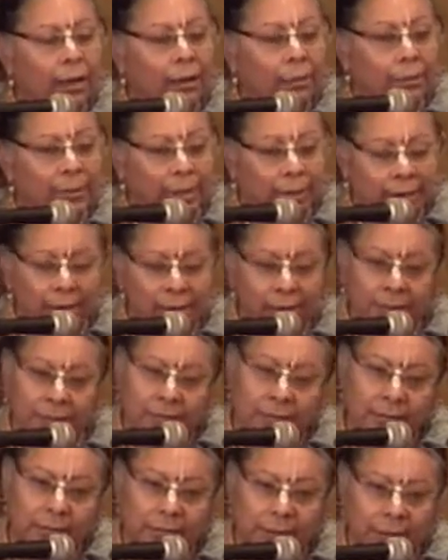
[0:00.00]

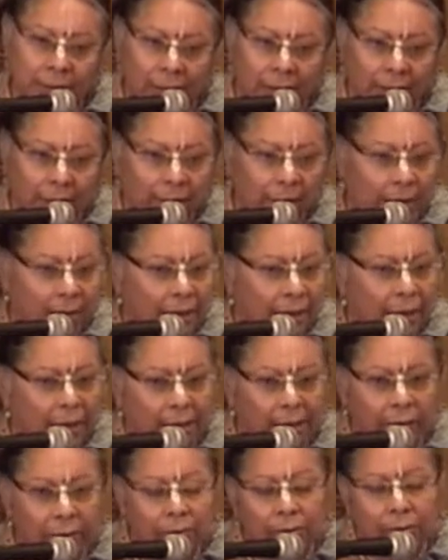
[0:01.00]
because
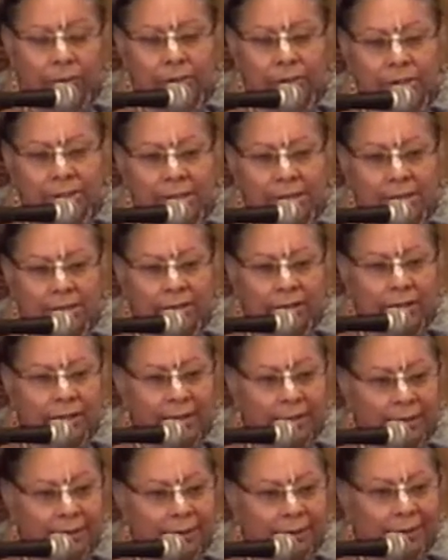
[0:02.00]
you know, Krishna has
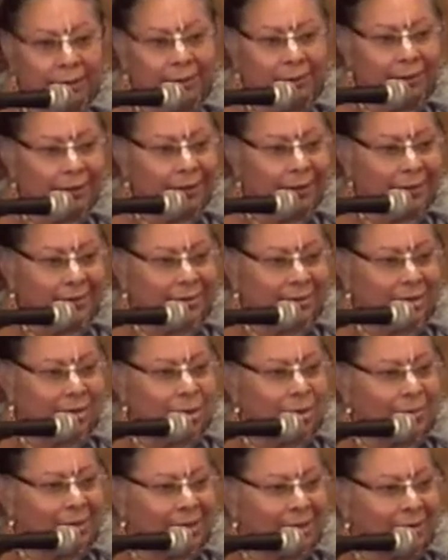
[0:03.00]
created
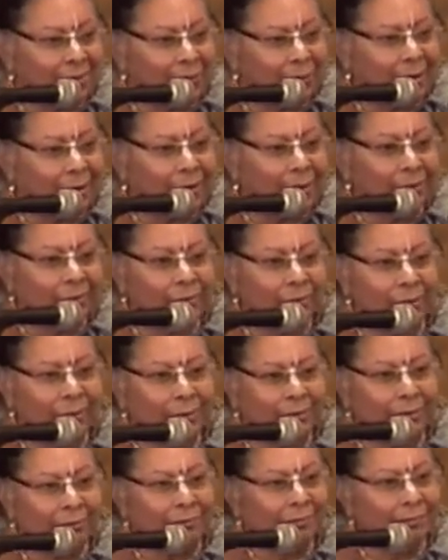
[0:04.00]
so many
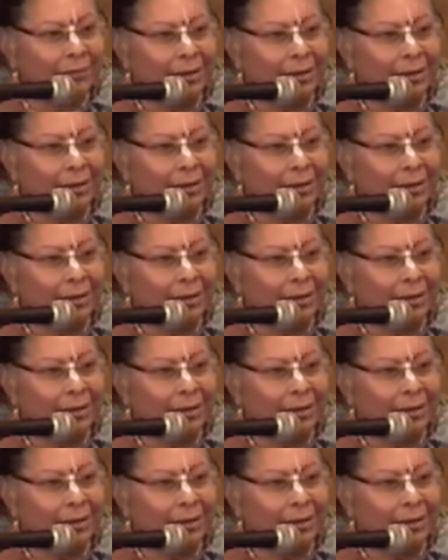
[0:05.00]
wonderful